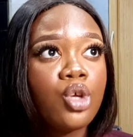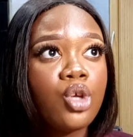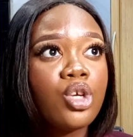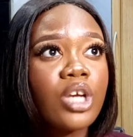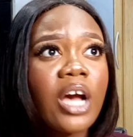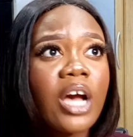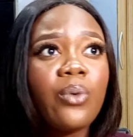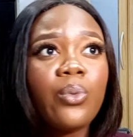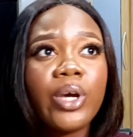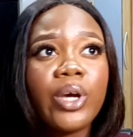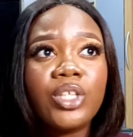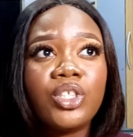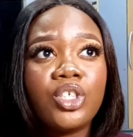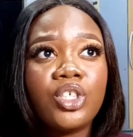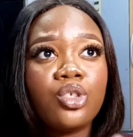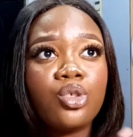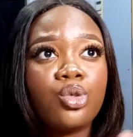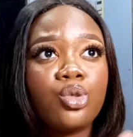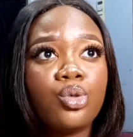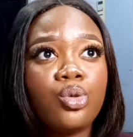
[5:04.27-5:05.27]
you can't wear
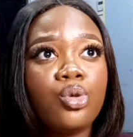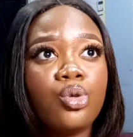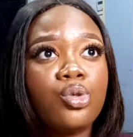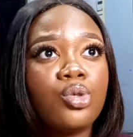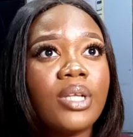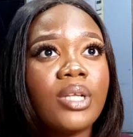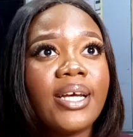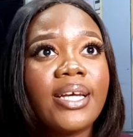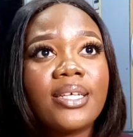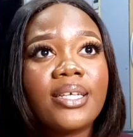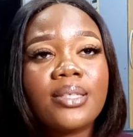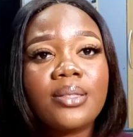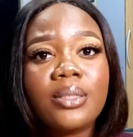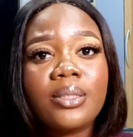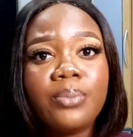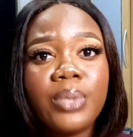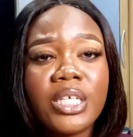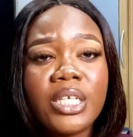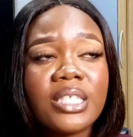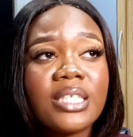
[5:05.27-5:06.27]
jeans to go to like
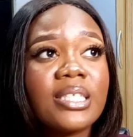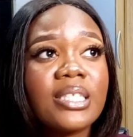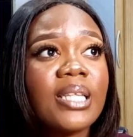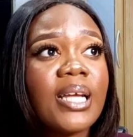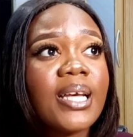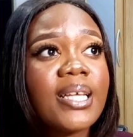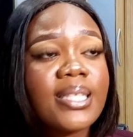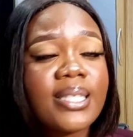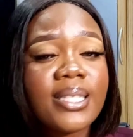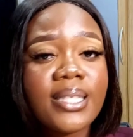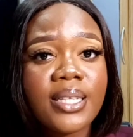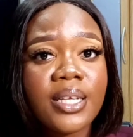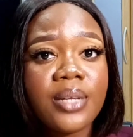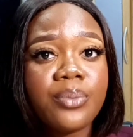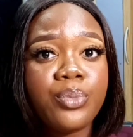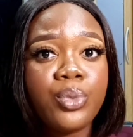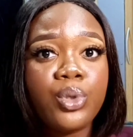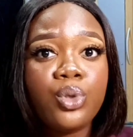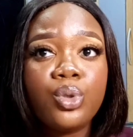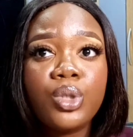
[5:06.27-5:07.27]
places like
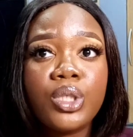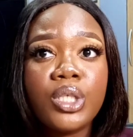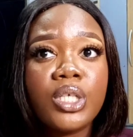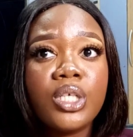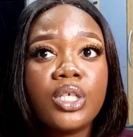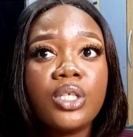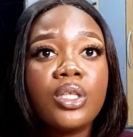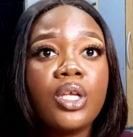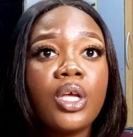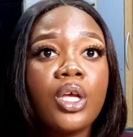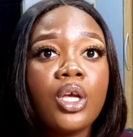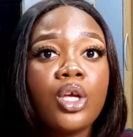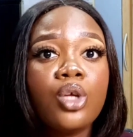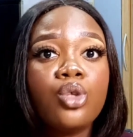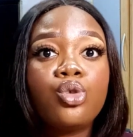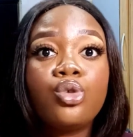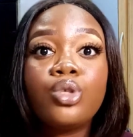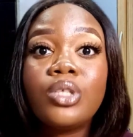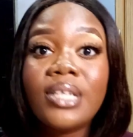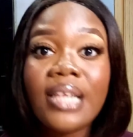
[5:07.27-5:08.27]
Senate building,
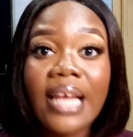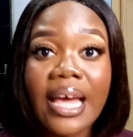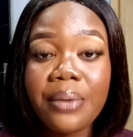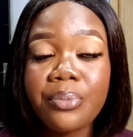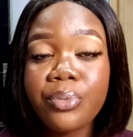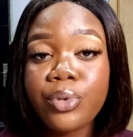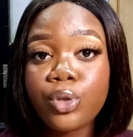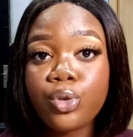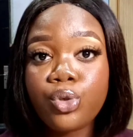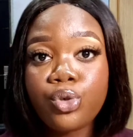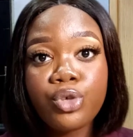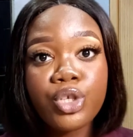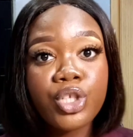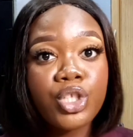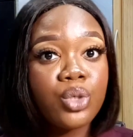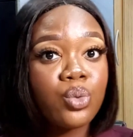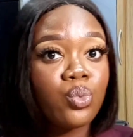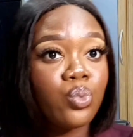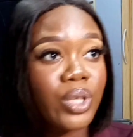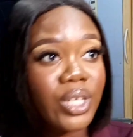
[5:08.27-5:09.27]
to the library during
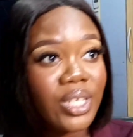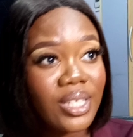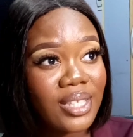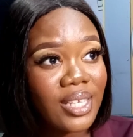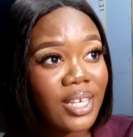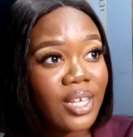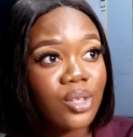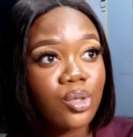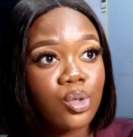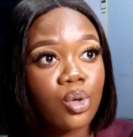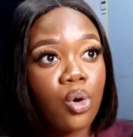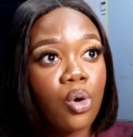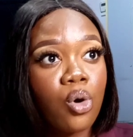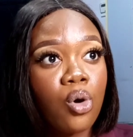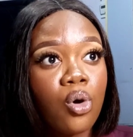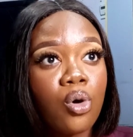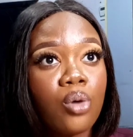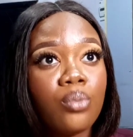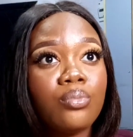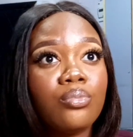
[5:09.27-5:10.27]
the weekdays
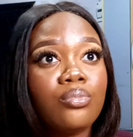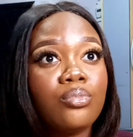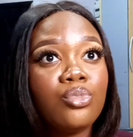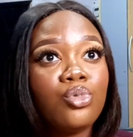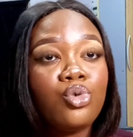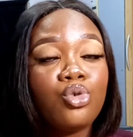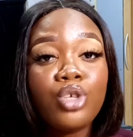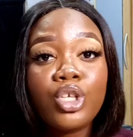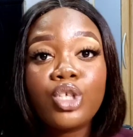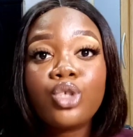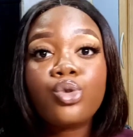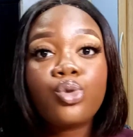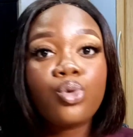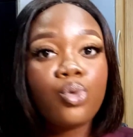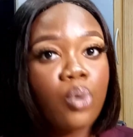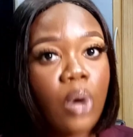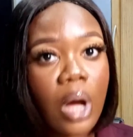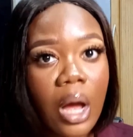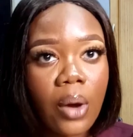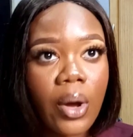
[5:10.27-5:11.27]
or during
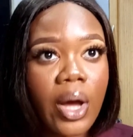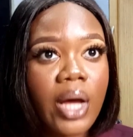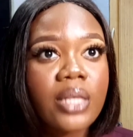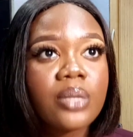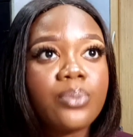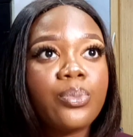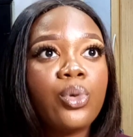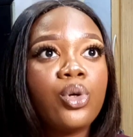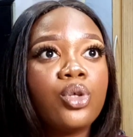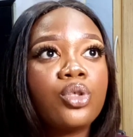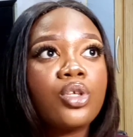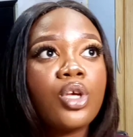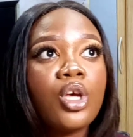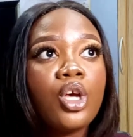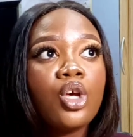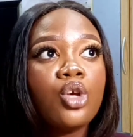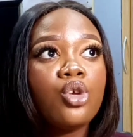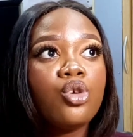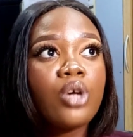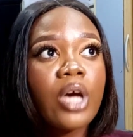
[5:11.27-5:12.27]
school hours, but
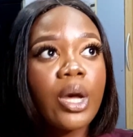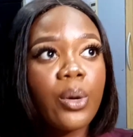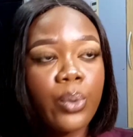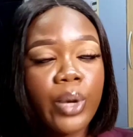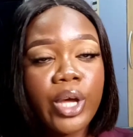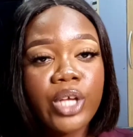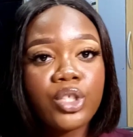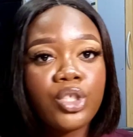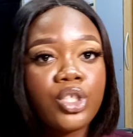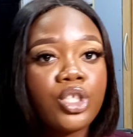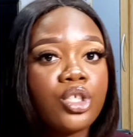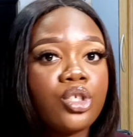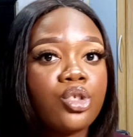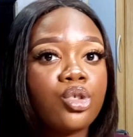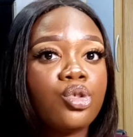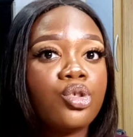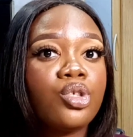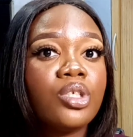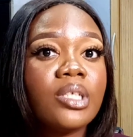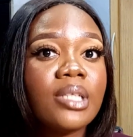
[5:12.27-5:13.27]
you can wear
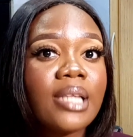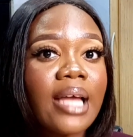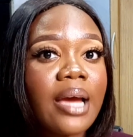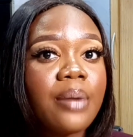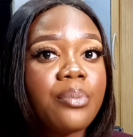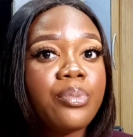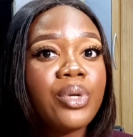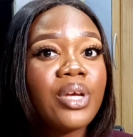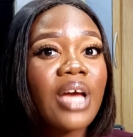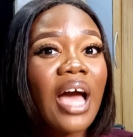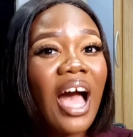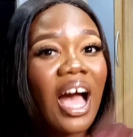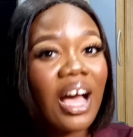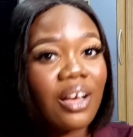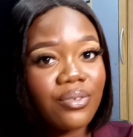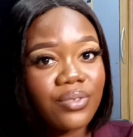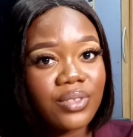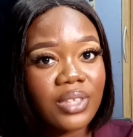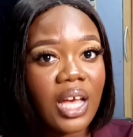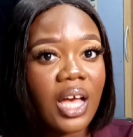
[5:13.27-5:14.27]
jeans to the library
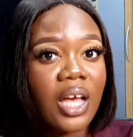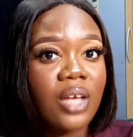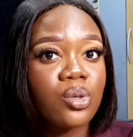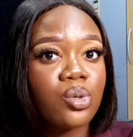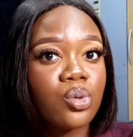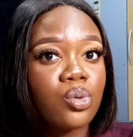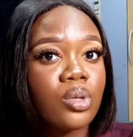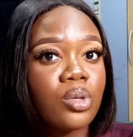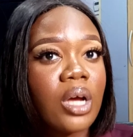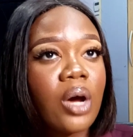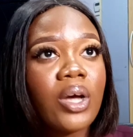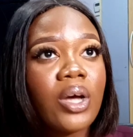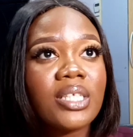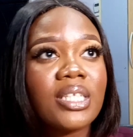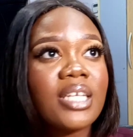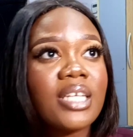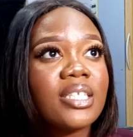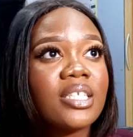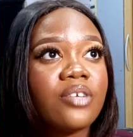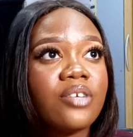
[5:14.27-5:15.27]
after school hours.
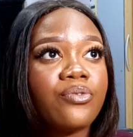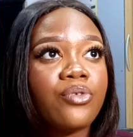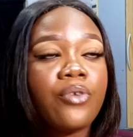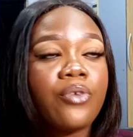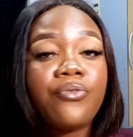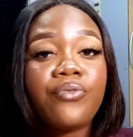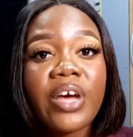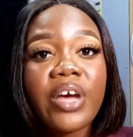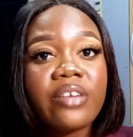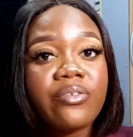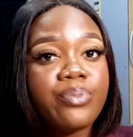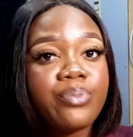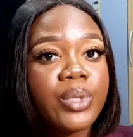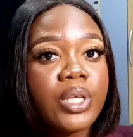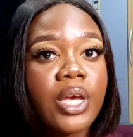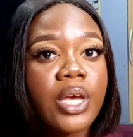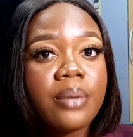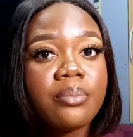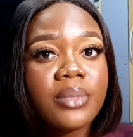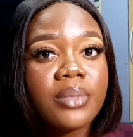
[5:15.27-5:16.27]
Let's say from 5
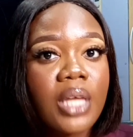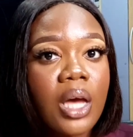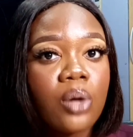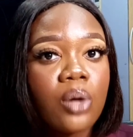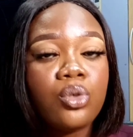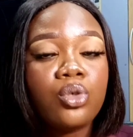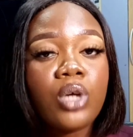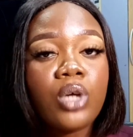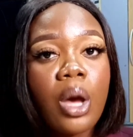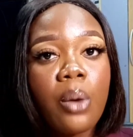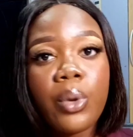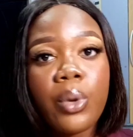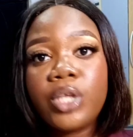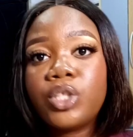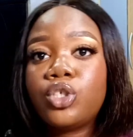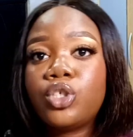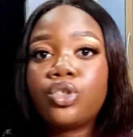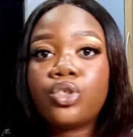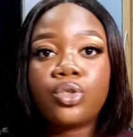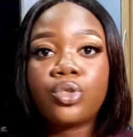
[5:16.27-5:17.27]
p.m. down, you can wear
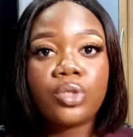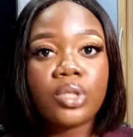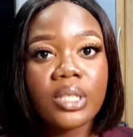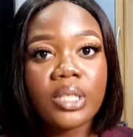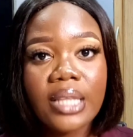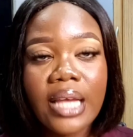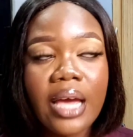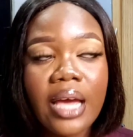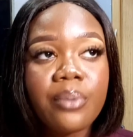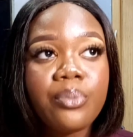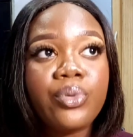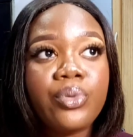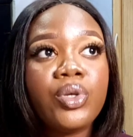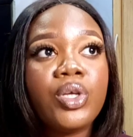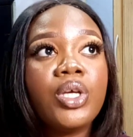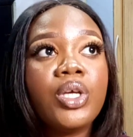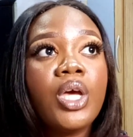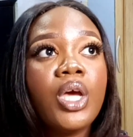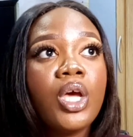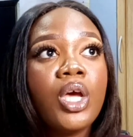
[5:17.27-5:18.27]
jeans to the
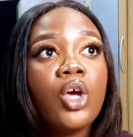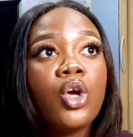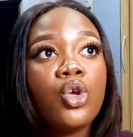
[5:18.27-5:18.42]
library.